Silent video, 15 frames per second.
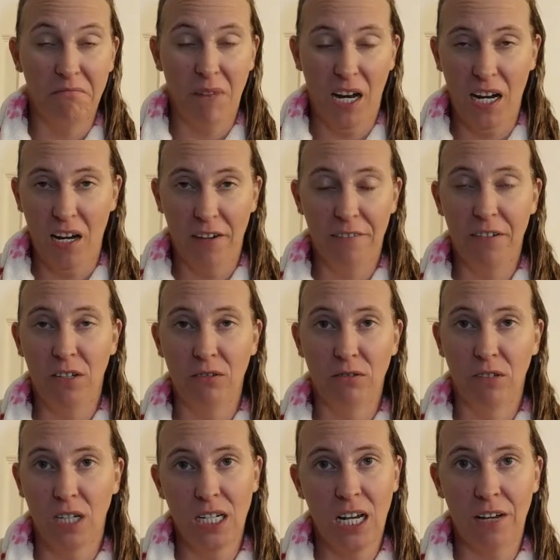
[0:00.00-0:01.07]
My hair
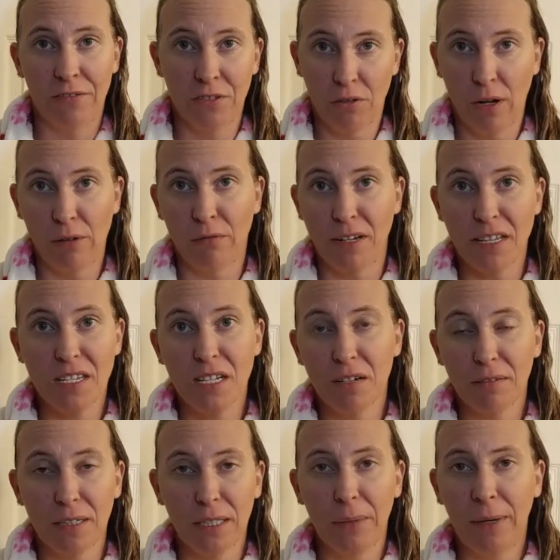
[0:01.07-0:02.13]
felt great after I rinsed
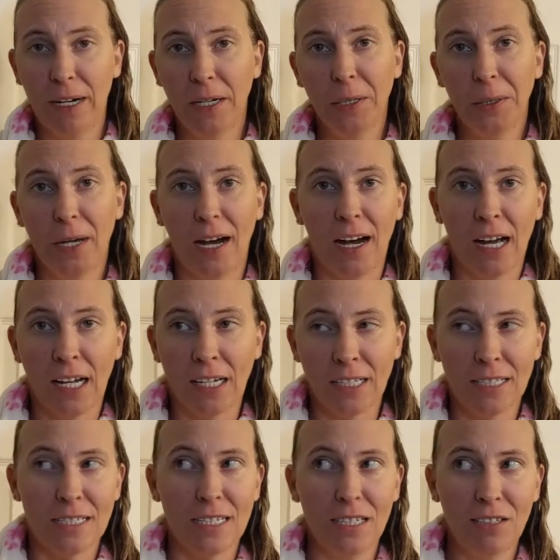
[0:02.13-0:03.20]
it really well.
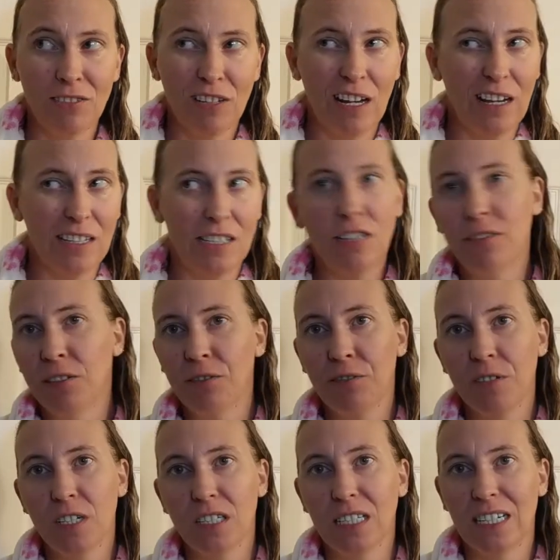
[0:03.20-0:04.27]
I didn't even
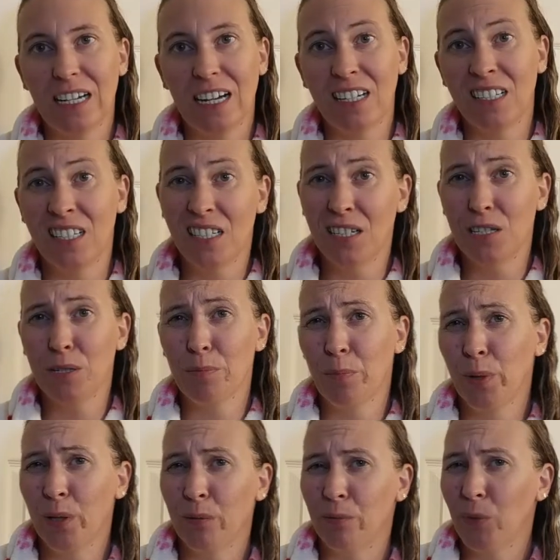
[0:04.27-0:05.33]
feel like I needed to
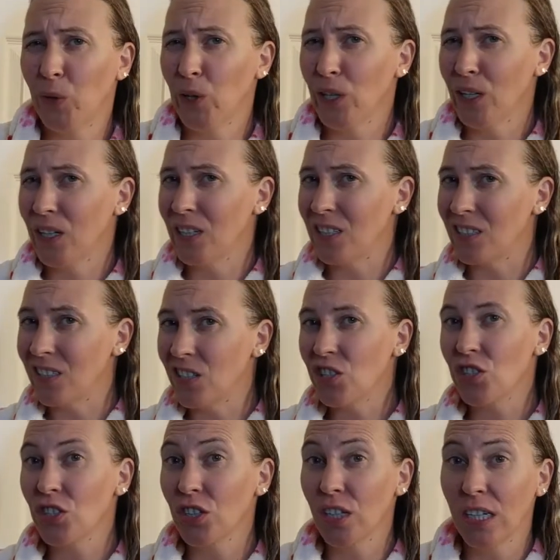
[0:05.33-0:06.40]
put more
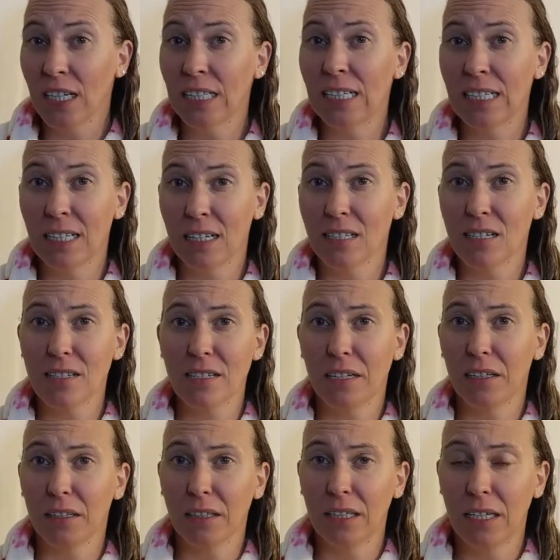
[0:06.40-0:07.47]
conditioner in it
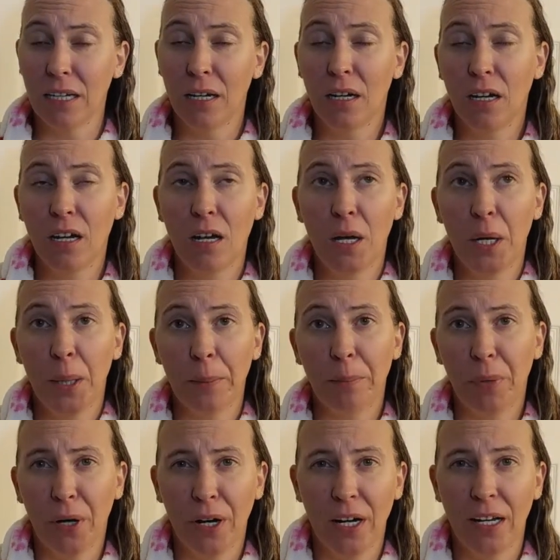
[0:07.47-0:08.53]
necessarily,
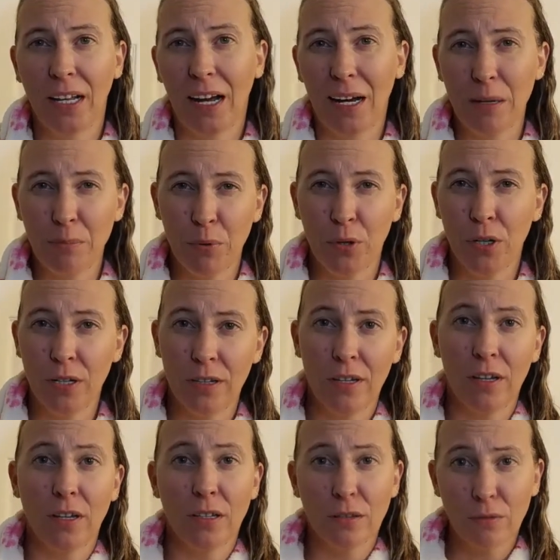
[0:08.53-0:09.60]
but I put
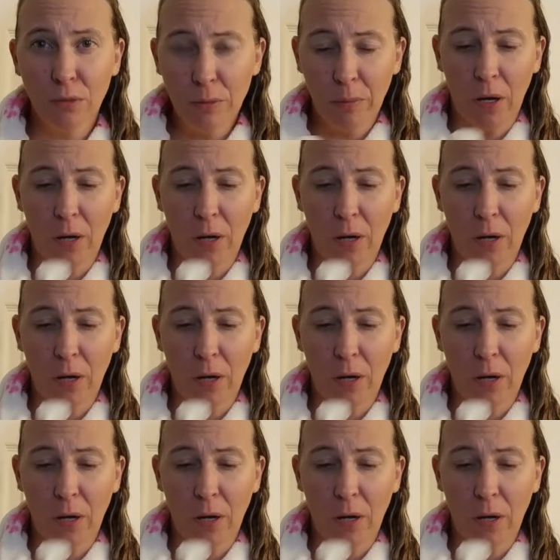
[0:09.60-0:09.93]
3